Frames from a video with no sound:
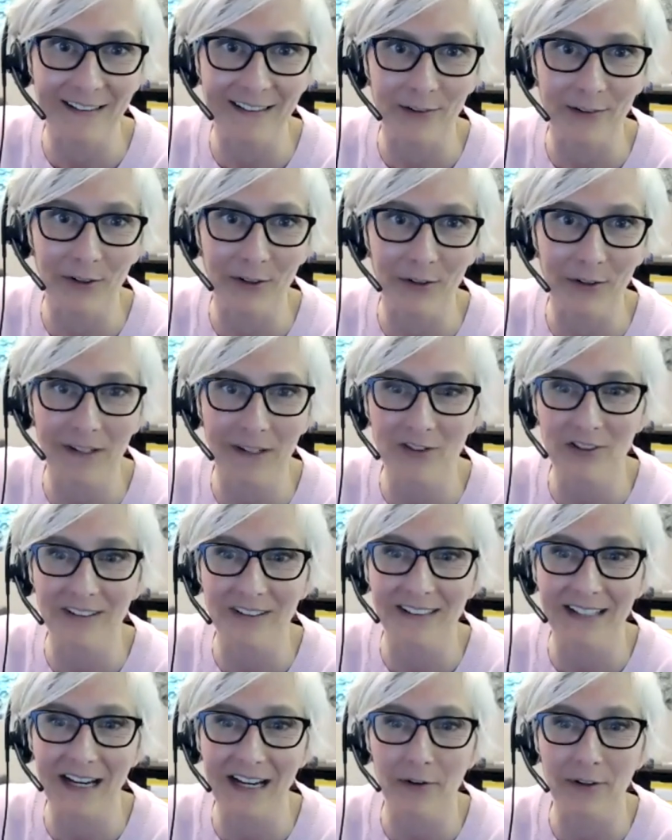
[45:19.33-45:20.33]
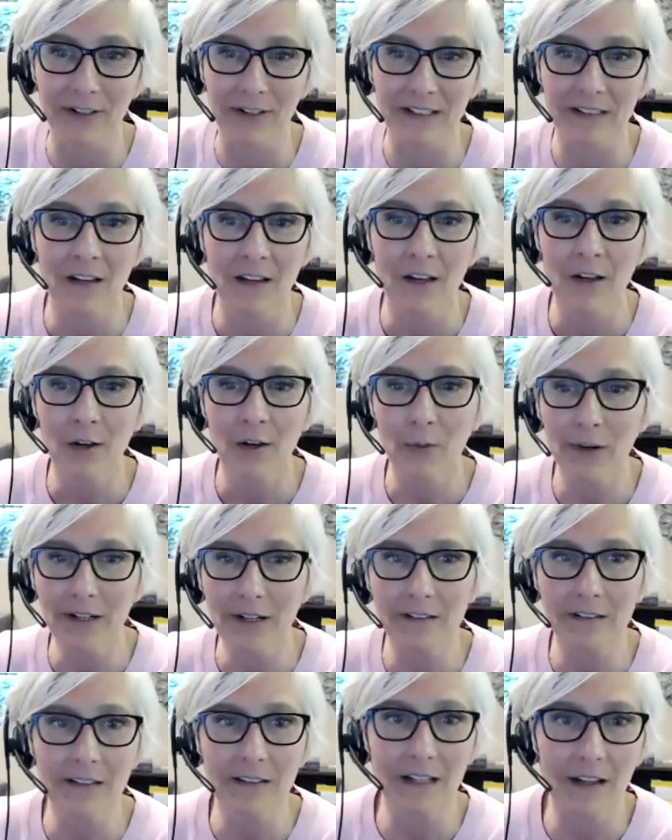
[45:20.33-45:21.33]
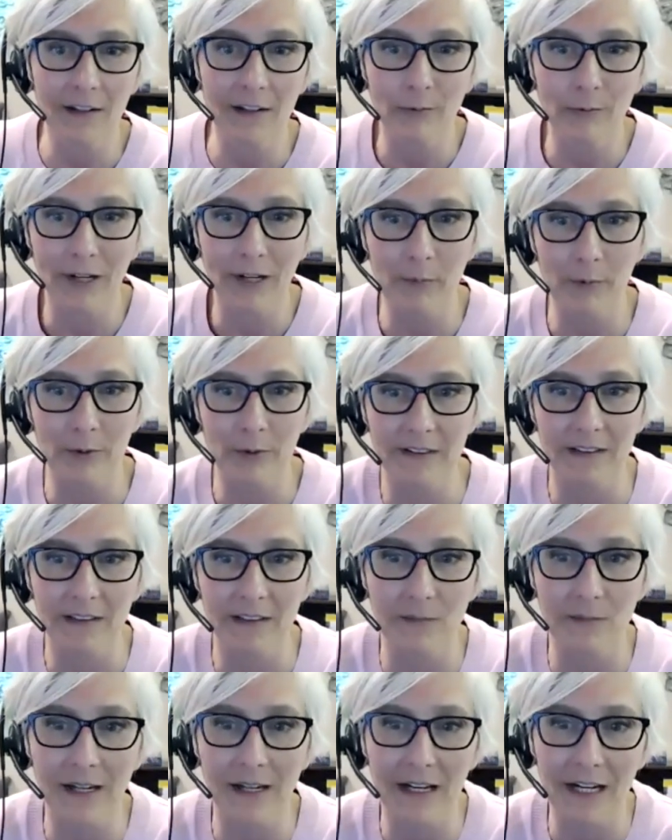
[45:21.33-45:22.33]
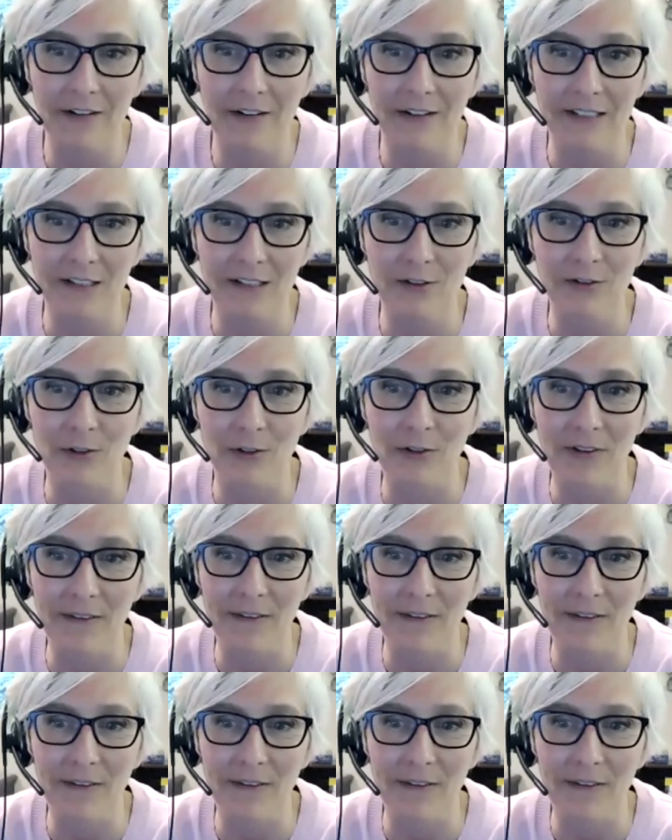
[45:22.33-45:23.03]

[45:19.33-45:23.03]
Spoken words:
So the question now is, where does the unrepresented buyer initial